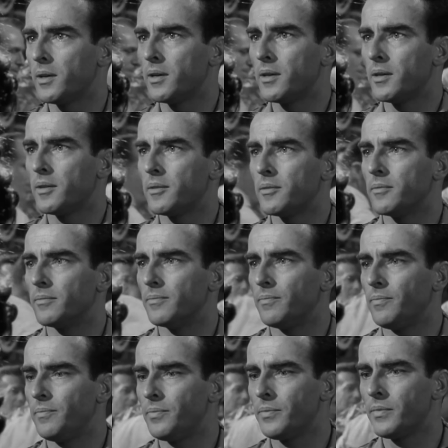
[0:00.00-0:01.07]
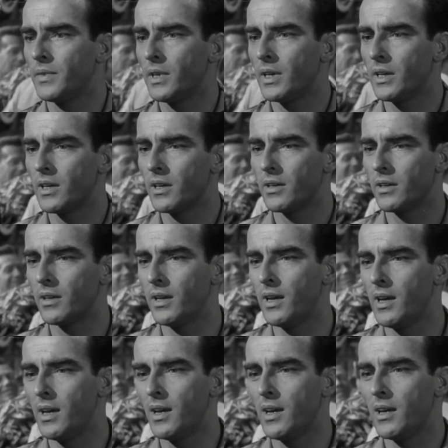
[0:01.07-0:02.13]
his own beauty and talent.
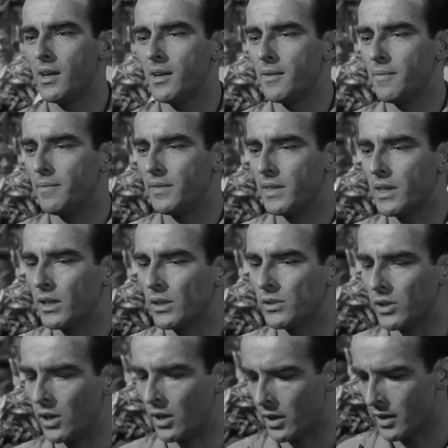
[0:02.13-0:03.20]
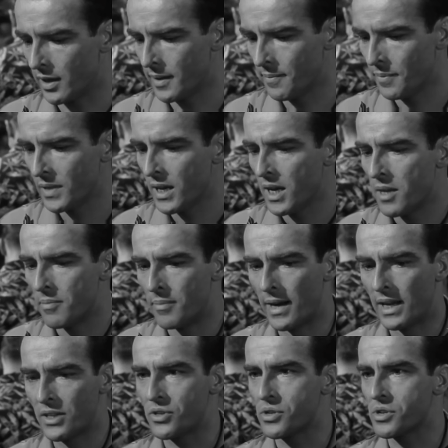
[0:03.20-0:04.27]
The beginning of the end came in
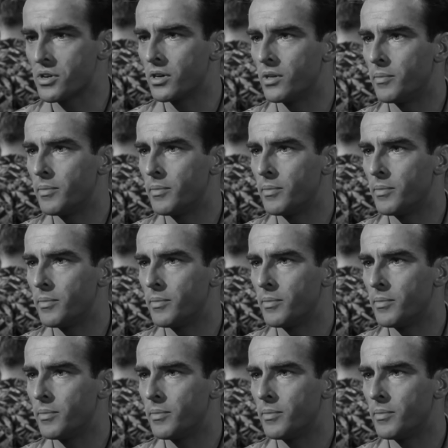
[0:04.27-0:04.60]
1956,